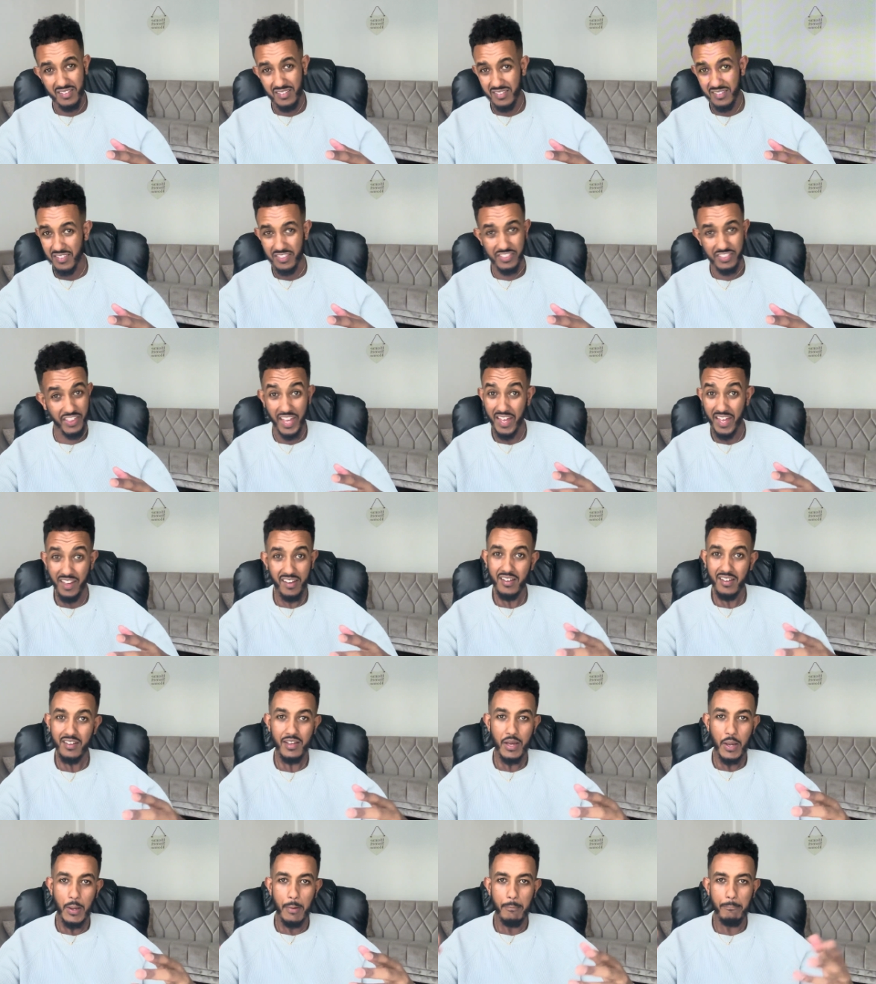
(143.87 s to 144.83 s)
there,
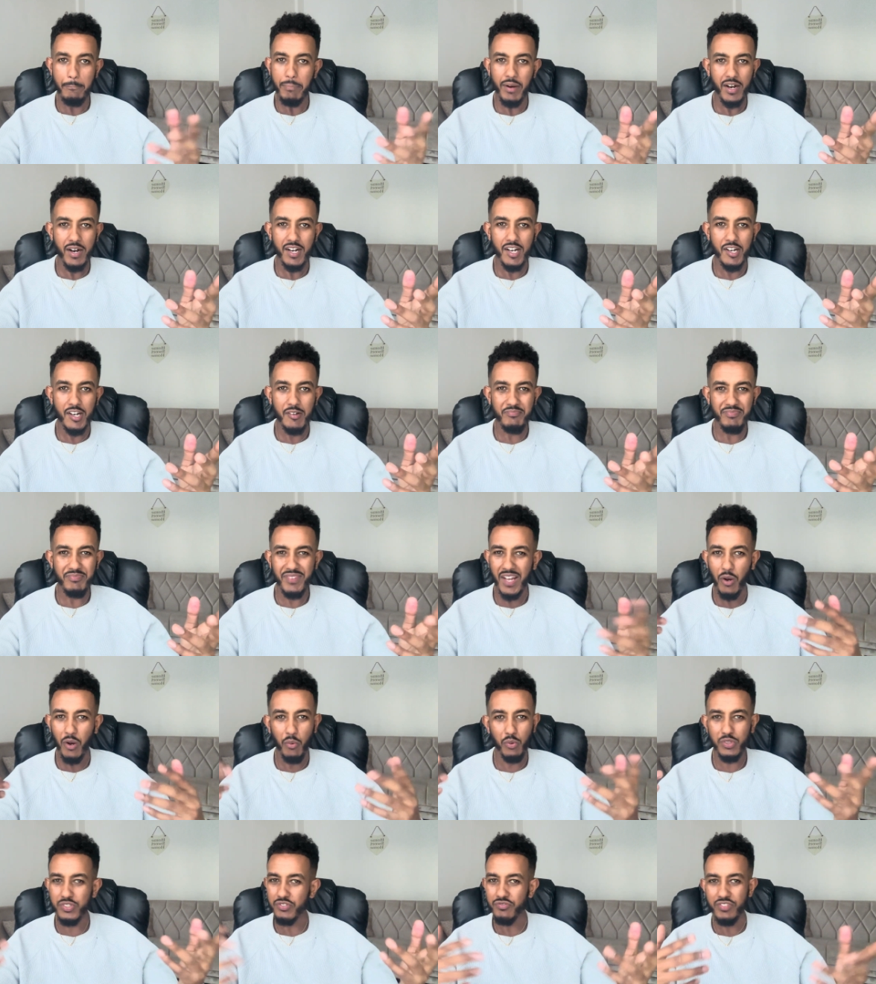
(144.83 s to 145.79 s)
but I
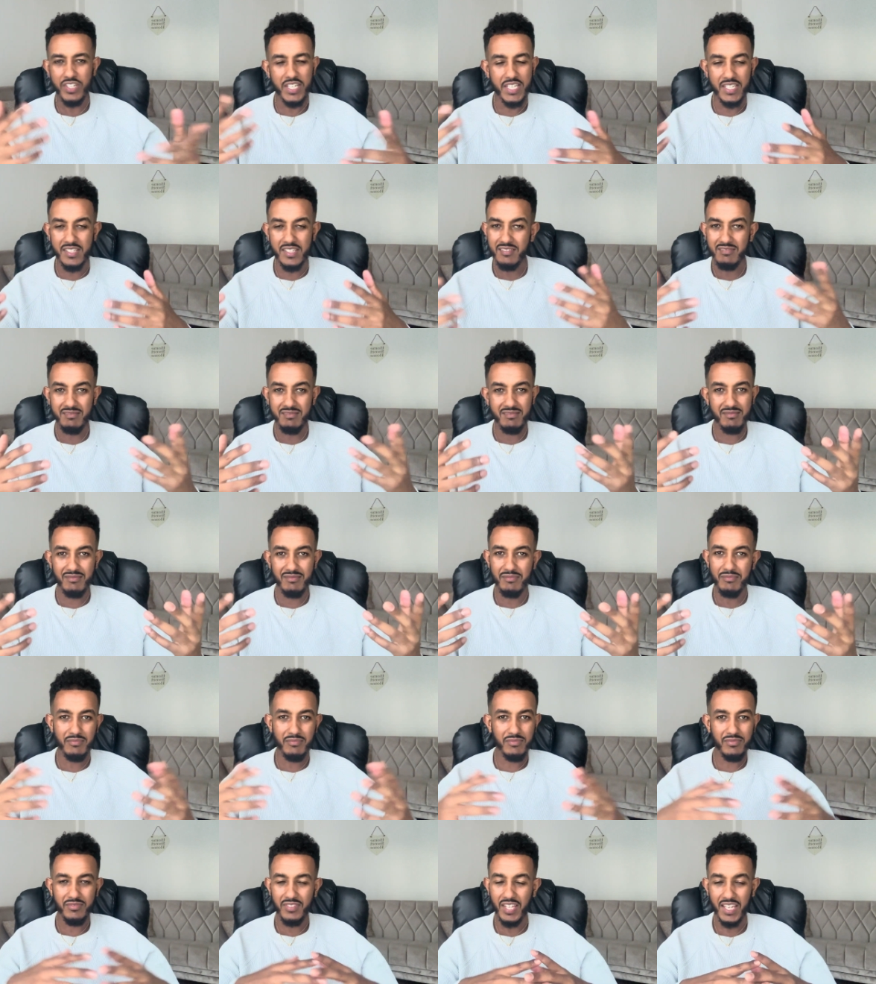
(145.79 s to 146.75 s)
wasn't really
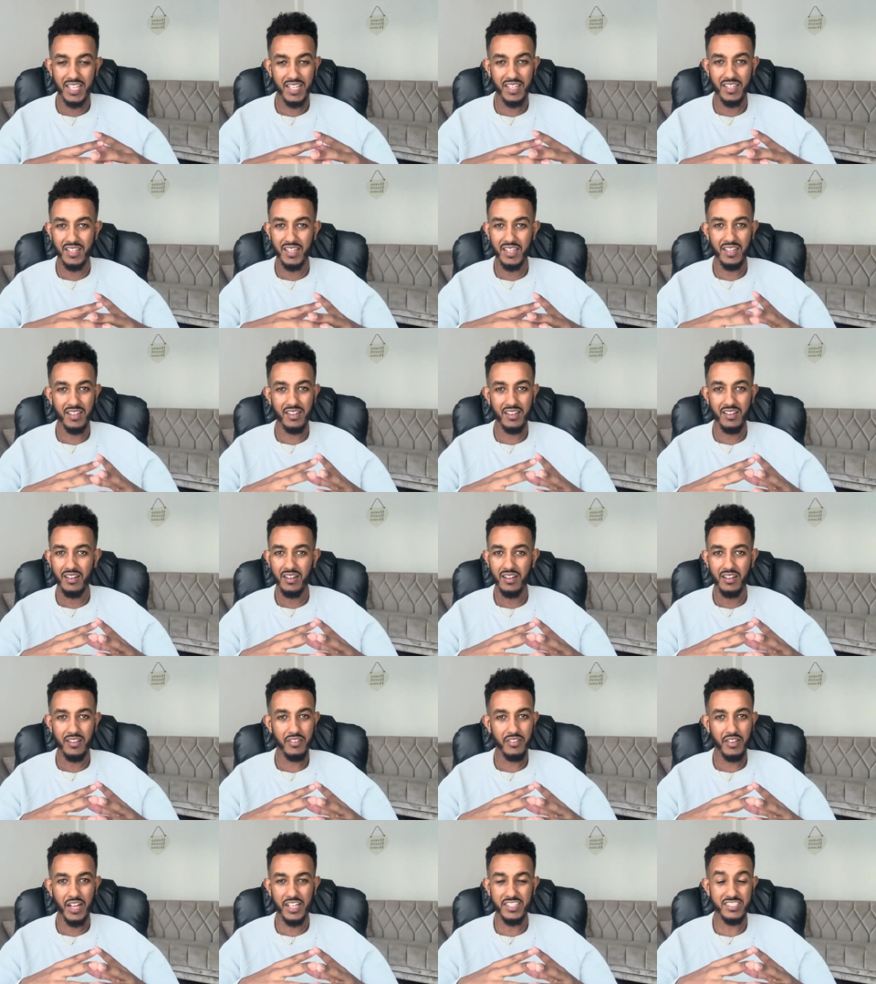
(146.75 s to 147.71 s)
taking it
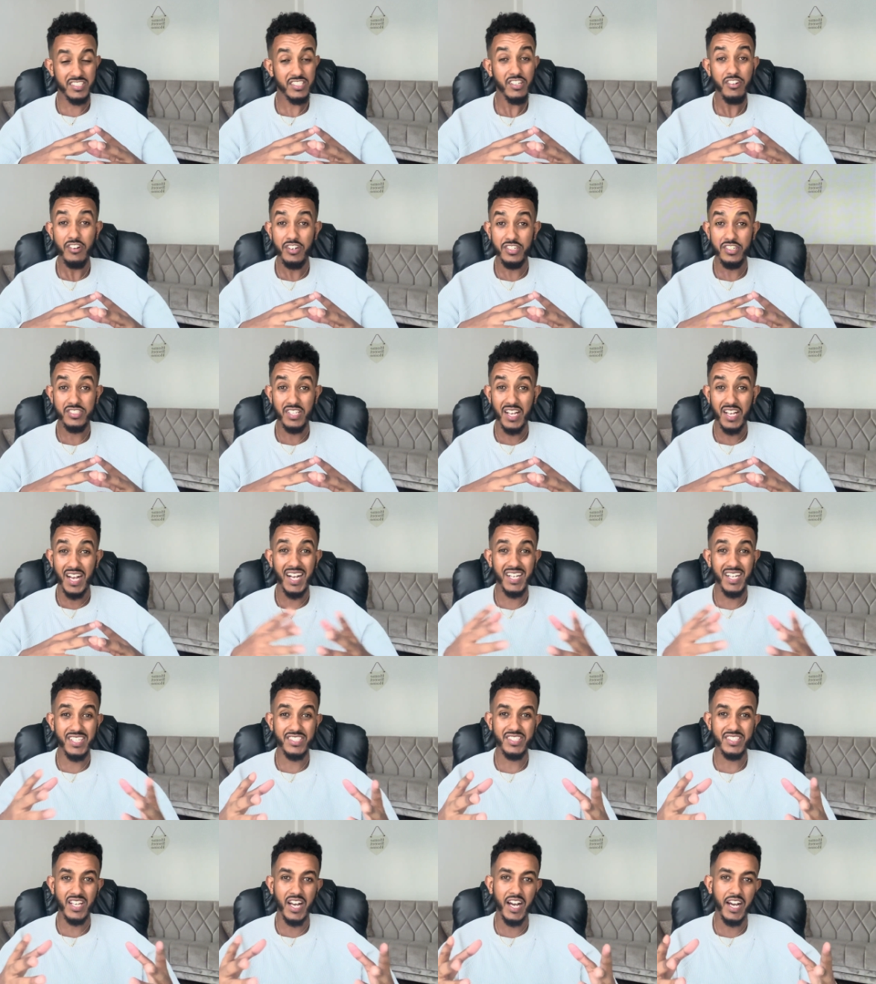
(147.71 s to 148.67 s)
as serious
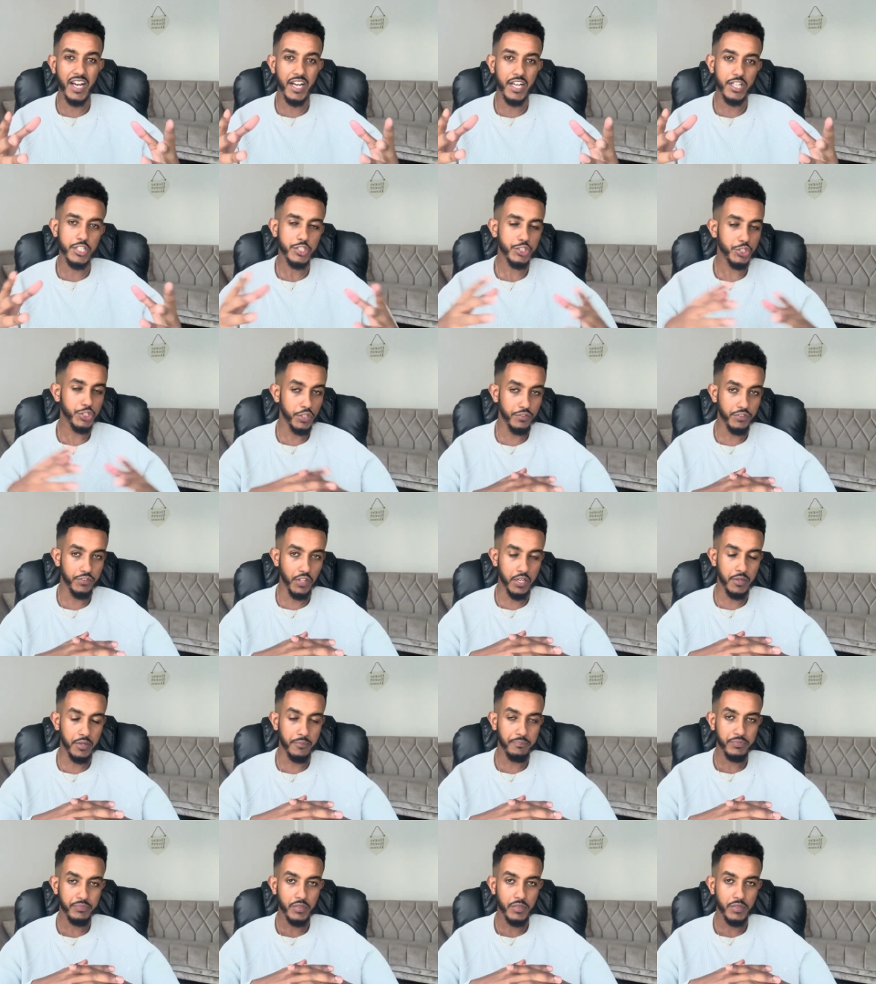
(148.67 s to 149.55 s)
as I should have done.